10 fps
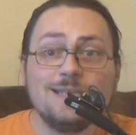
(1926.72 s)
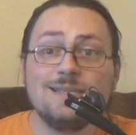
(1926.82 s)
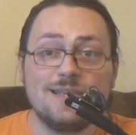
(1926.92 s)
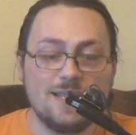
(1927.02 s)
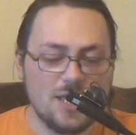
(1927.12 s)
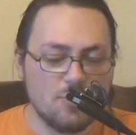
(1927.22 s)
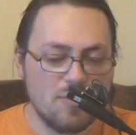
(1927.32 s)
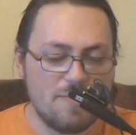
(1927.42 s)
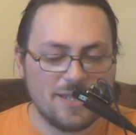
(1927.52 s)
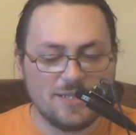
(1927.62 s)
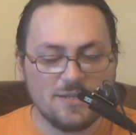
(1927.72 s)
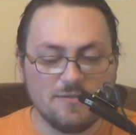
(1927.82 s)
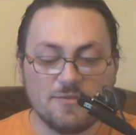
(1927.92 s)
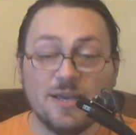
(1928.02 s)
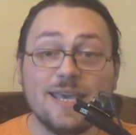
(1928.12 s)
This is getting
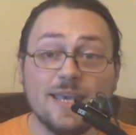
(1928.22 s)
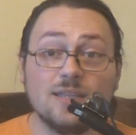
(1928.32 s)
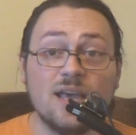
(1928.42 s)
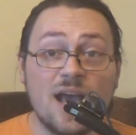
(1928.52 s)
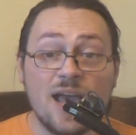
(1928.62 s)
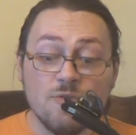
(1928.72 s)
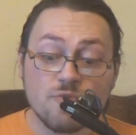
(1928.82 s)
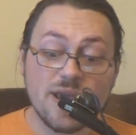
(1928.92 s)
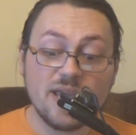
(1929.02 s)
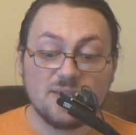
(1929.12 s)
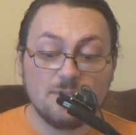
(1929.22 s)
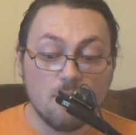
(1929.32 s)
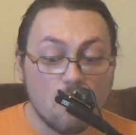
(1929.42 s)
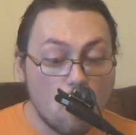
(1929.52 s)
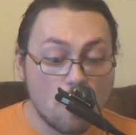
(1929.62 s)
repetitive. Again, I
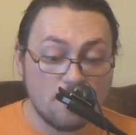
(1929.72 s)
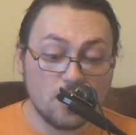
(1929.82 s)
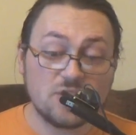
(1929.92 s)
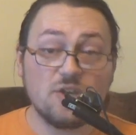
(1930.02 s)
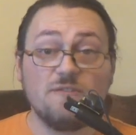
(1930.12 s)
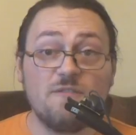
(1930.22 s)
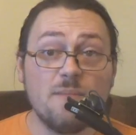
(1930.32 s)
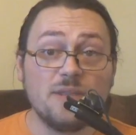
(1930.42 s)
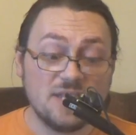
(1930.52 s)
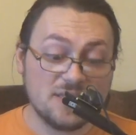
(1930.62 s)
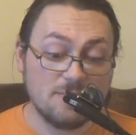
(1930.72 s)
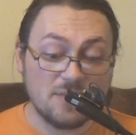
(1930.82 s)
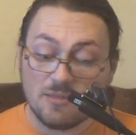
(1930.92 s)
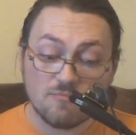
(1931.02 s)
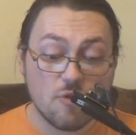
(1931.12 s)
read more books on
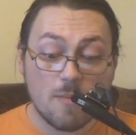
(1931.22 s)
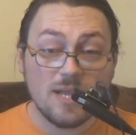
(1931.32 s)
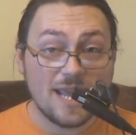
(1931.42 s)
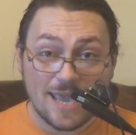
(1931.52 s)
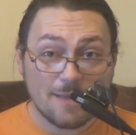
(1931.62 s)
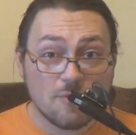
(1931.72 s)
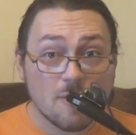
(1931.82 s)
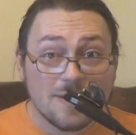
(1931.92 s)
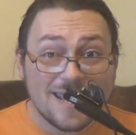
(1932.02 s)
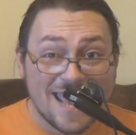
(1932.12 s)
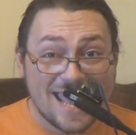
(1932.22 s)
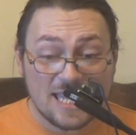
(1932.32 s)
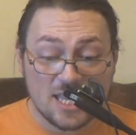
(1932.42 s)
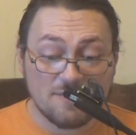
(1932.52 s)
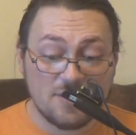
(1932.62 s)
feminism than probably
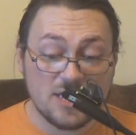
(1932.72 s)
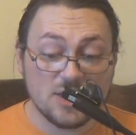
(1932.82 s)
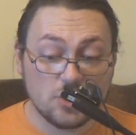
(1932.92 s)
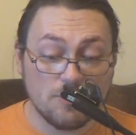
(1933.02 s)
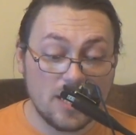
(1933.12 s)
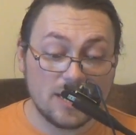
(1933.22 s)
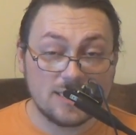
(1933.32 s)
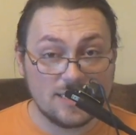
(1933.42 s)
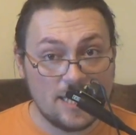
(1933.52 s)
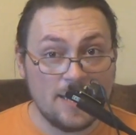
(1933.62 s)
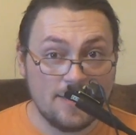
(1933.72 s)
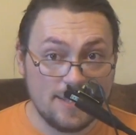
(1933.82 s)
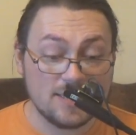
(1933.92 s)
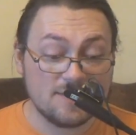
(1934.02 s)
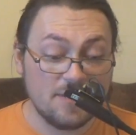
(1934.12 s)
any of these schmucks
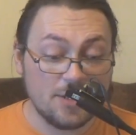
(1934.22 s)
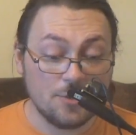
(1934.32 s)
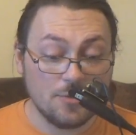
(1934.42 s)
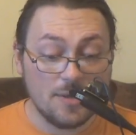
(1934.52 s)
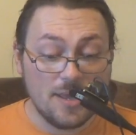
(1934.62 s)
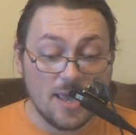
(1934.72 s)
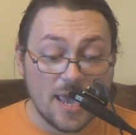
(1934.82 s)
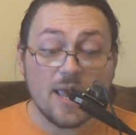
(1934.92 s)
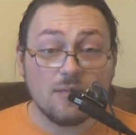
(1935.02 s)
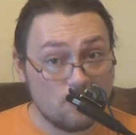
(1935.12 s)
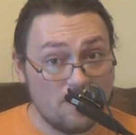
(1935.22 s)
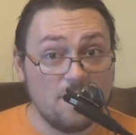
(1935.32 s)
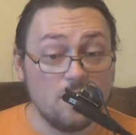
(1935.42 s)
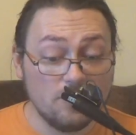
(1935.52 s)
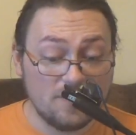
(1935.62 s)
in this video, and
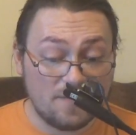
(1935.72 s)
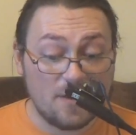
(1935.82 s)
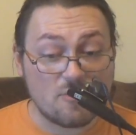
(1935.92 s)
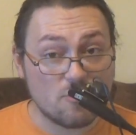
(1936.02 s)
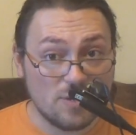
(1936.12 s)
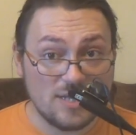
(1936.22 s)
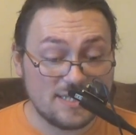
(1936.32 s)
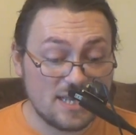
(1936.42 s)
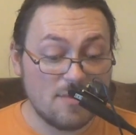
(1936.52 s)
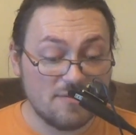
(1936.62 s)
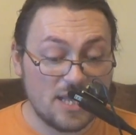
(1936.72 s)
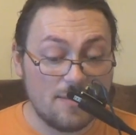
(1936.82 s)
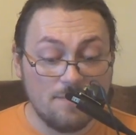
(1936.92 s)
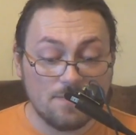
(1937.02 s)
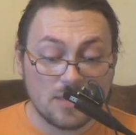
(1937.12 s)
reviewed thoroughly some of
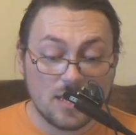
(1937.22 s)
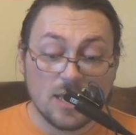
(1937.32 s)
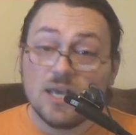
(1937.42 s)
them.